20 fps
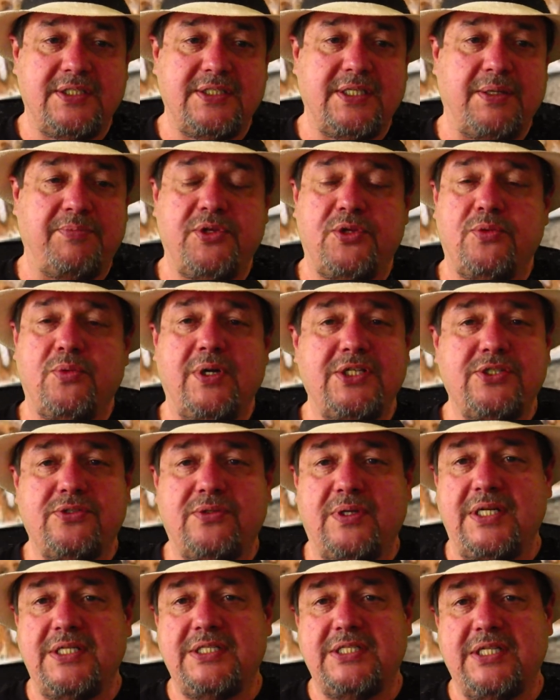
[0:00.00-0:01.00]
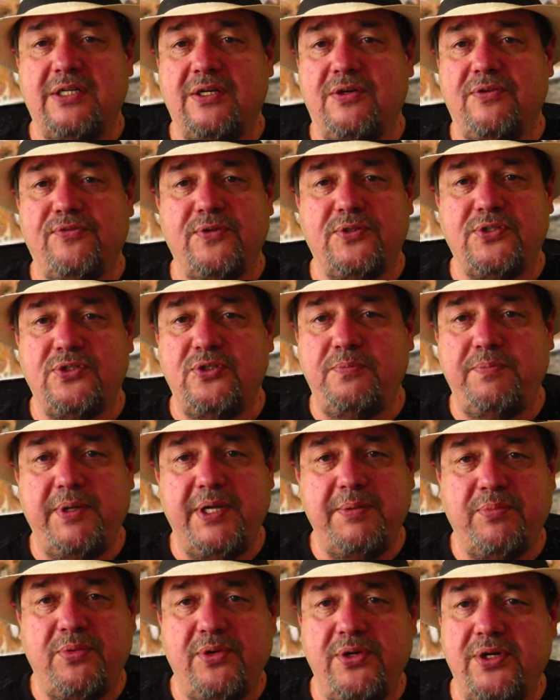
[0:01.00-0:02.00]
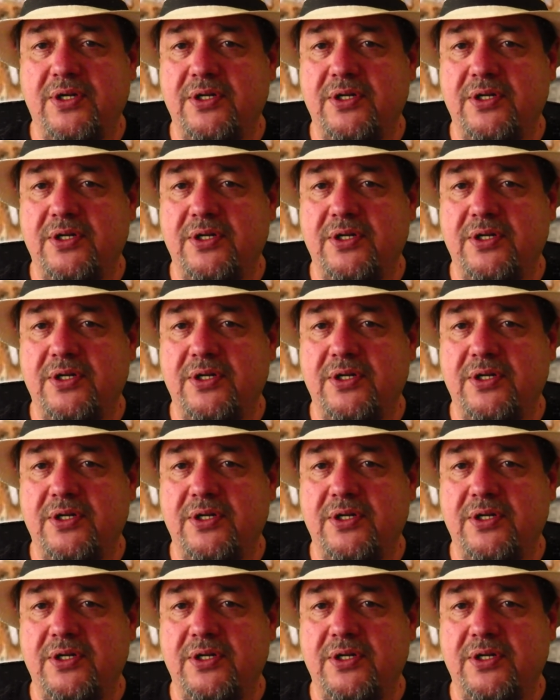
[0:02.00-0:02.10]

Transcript: some of the restaurants here for two people,